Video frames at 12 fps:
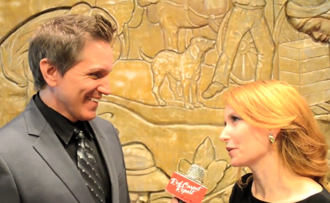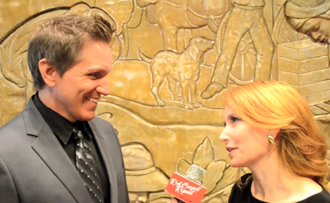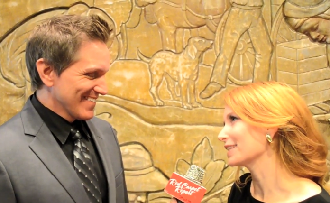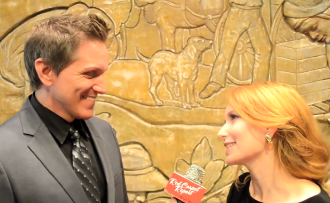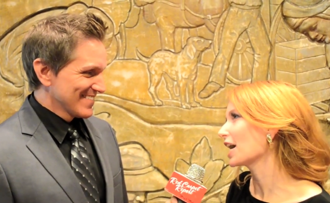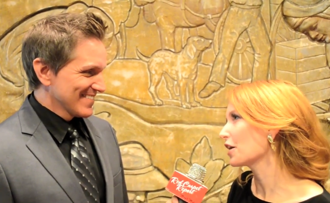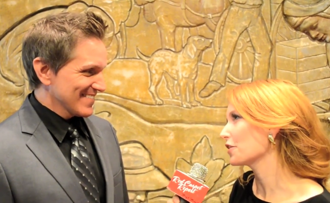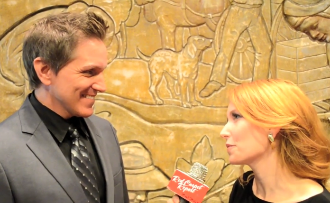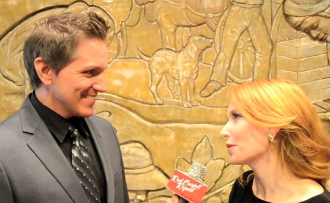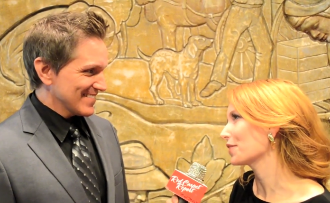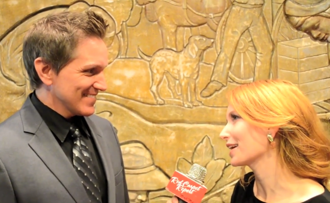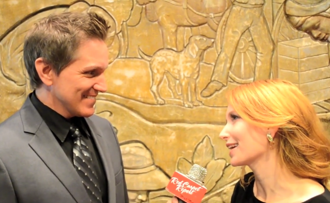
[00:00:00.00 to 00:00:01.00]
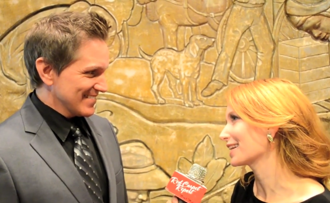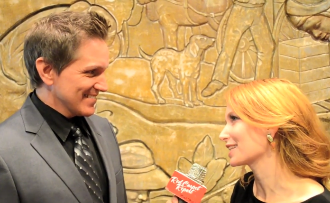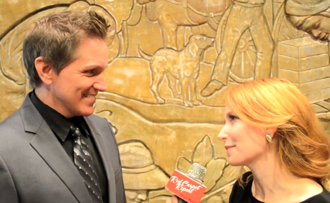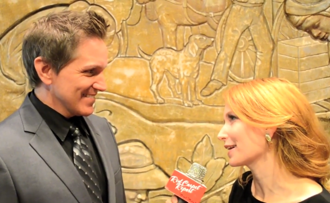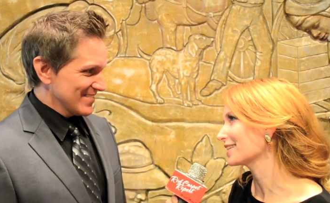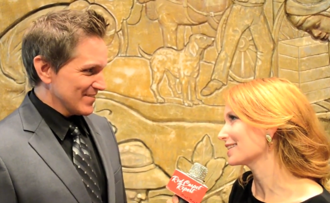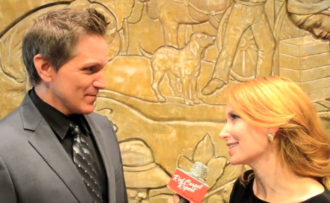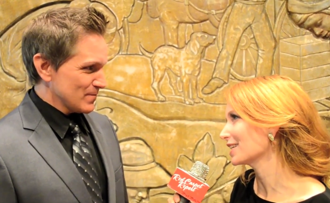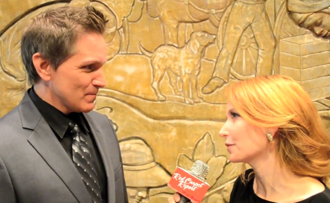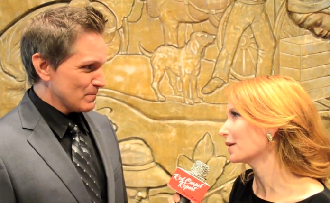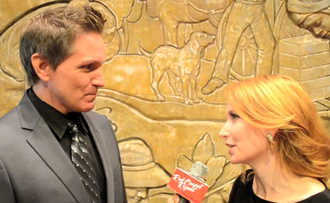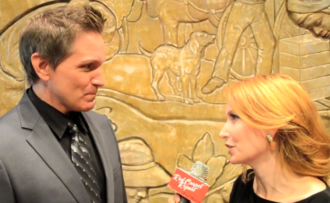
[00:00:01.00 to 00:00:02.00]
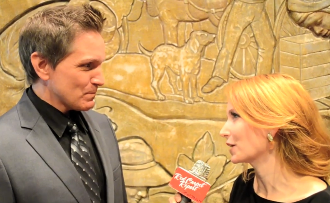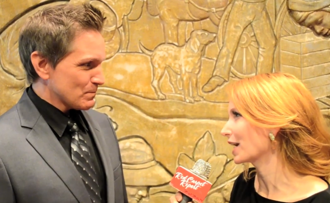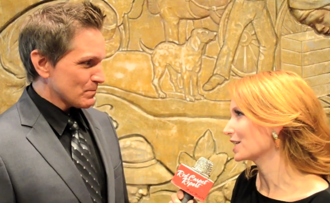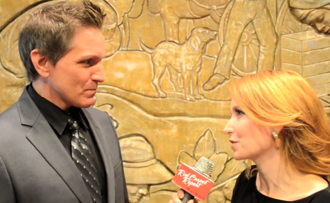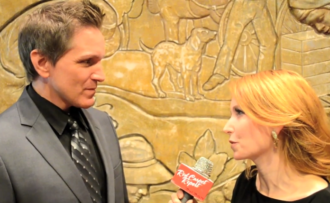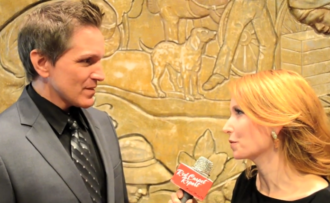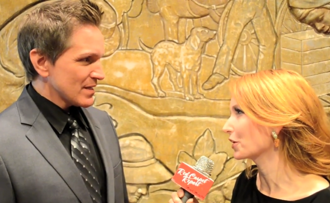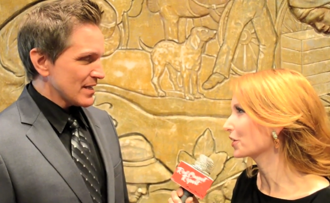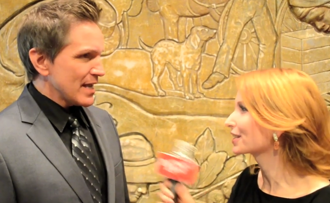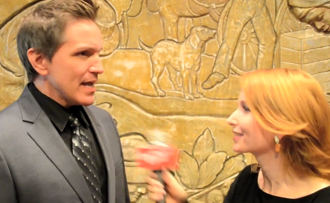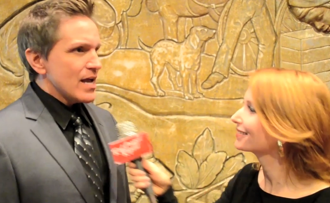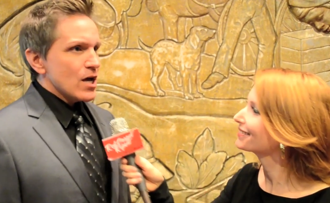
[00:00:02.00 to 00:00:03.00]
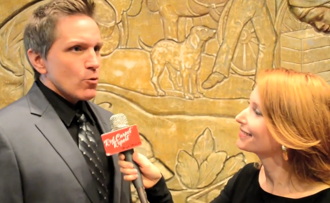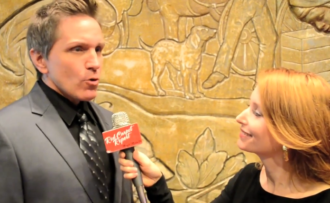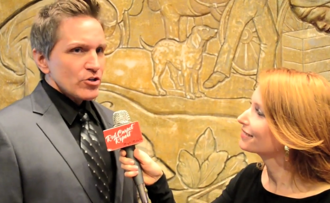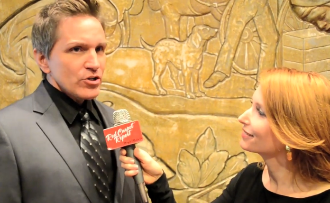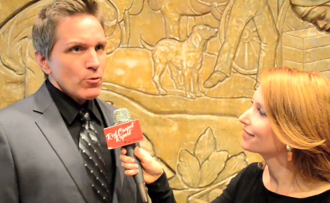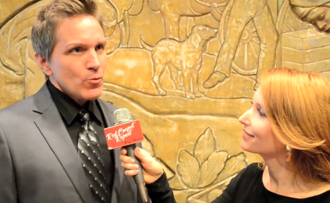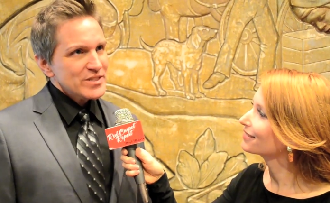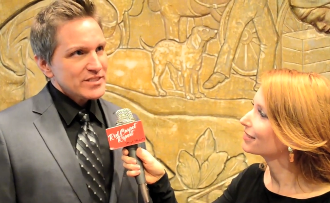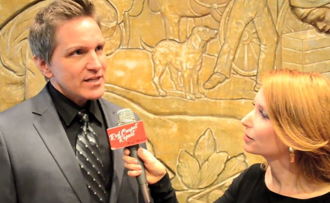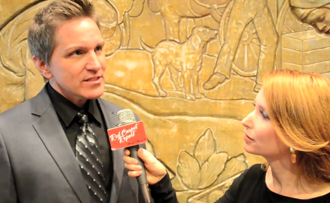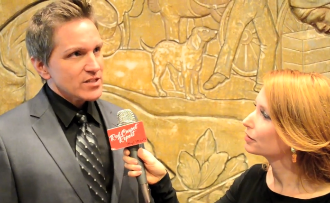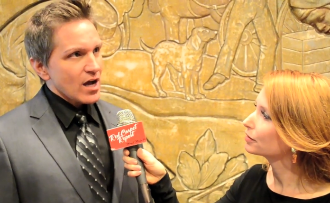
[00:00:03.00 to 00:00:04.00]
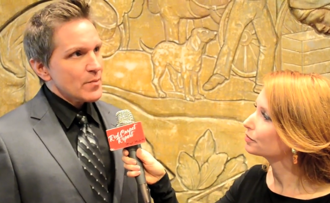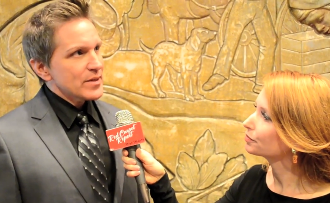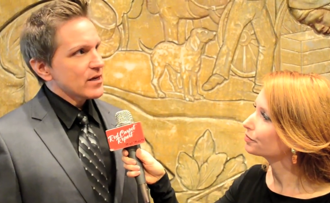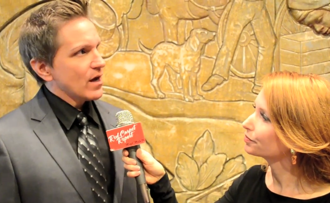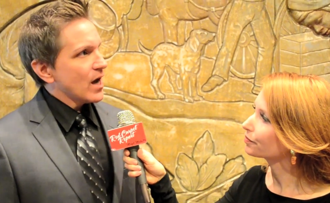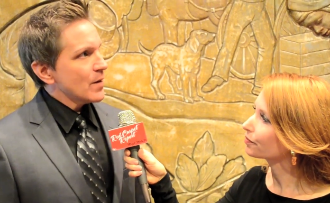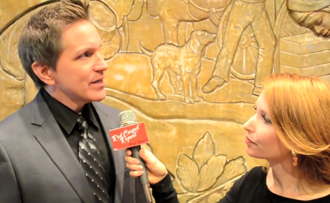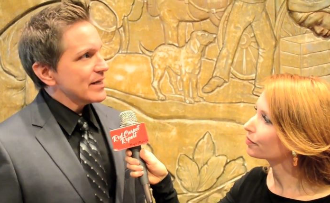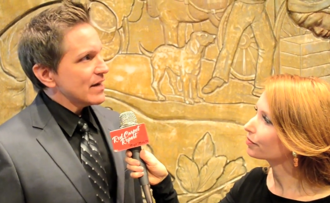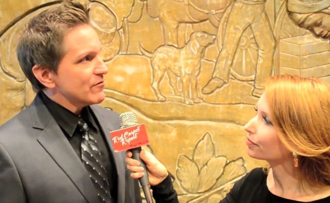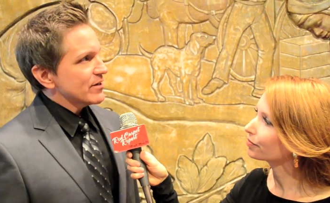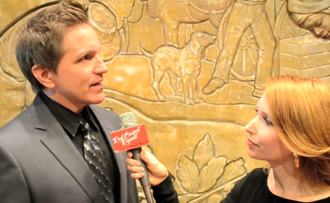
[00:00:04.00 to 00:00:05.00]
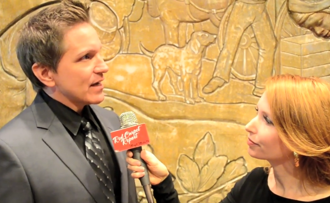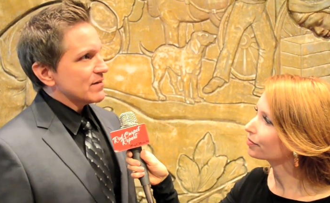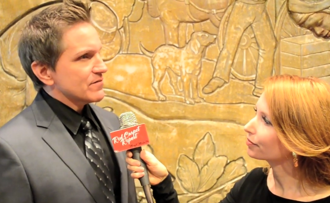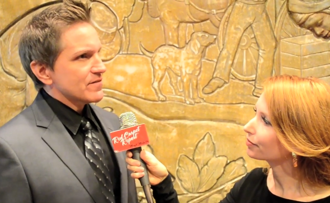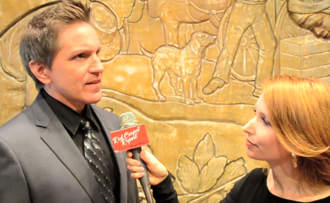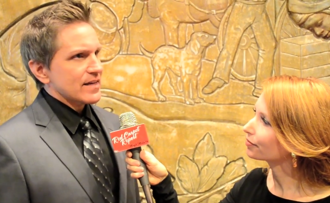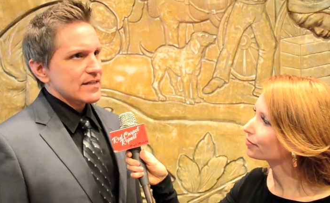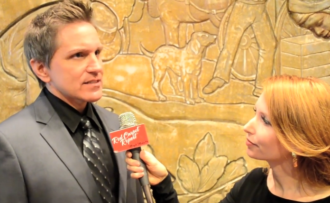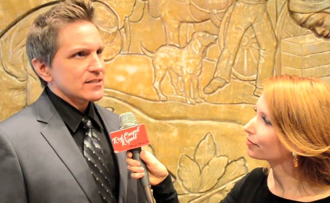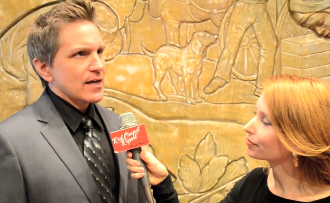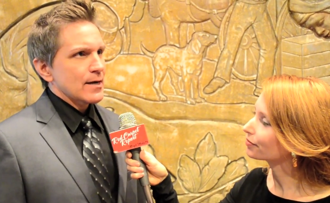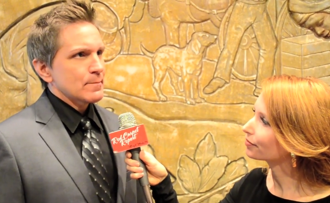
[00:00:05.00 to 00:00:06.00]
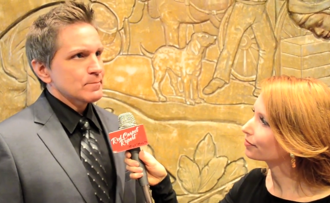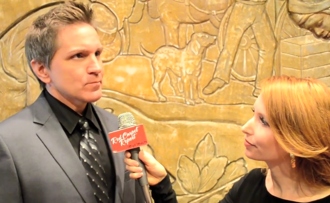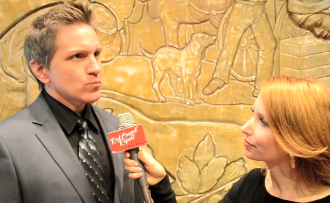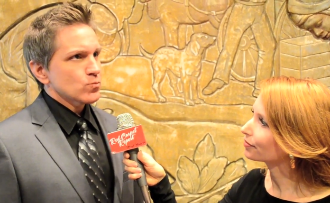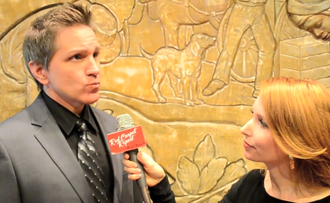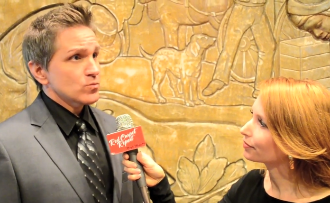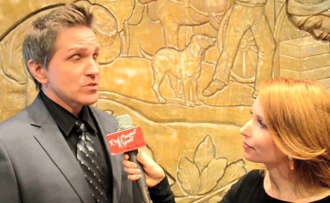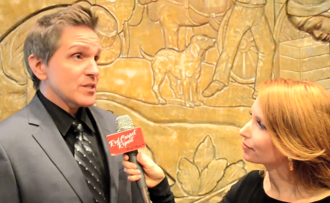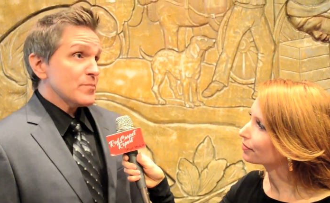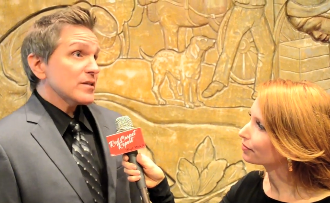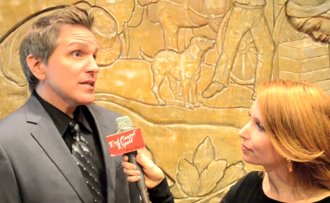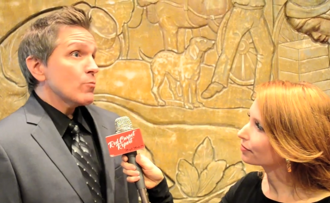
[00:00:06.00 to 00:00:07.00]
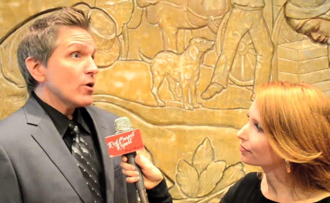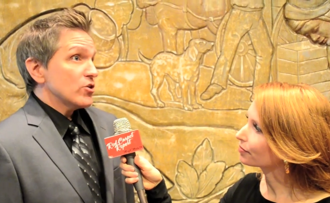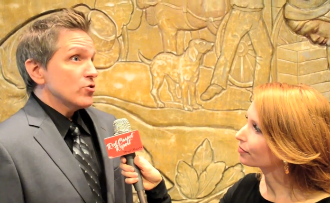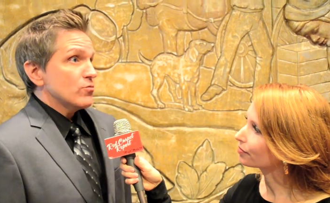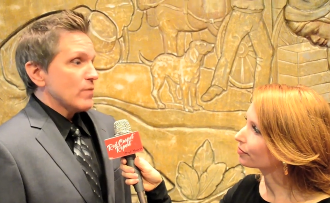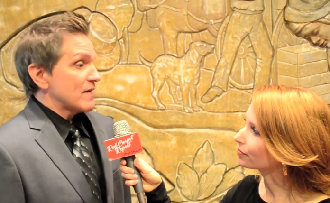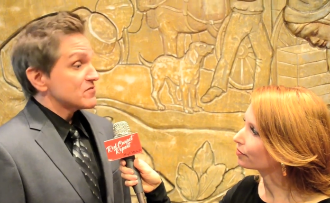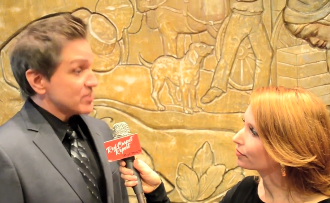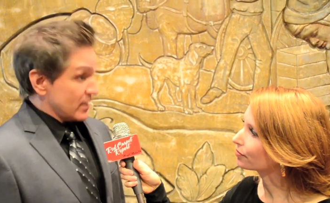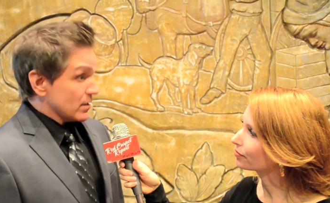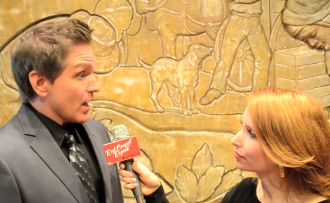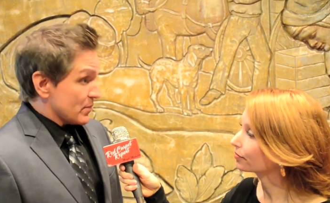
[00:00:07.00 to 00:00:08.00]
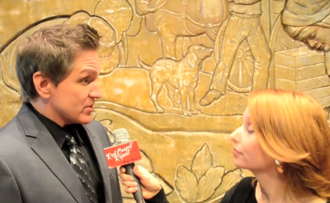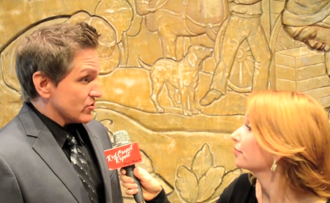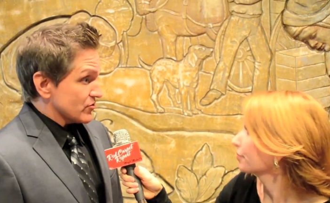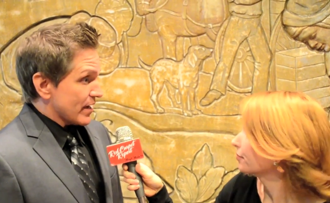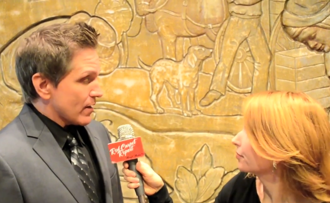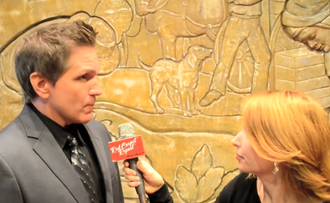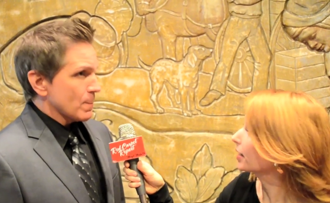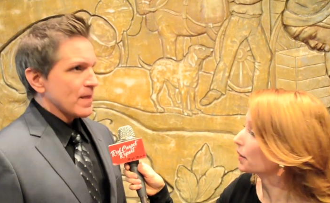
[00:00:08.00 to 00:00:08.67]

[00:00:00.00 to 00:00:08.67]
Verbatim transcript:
Speaker 1: with it, tell them what they can expect to see when you guys premiere.
Speaker 2: Well, you know, when we say zombie comedy, every kind of thinks um, typically what you have seen up until now.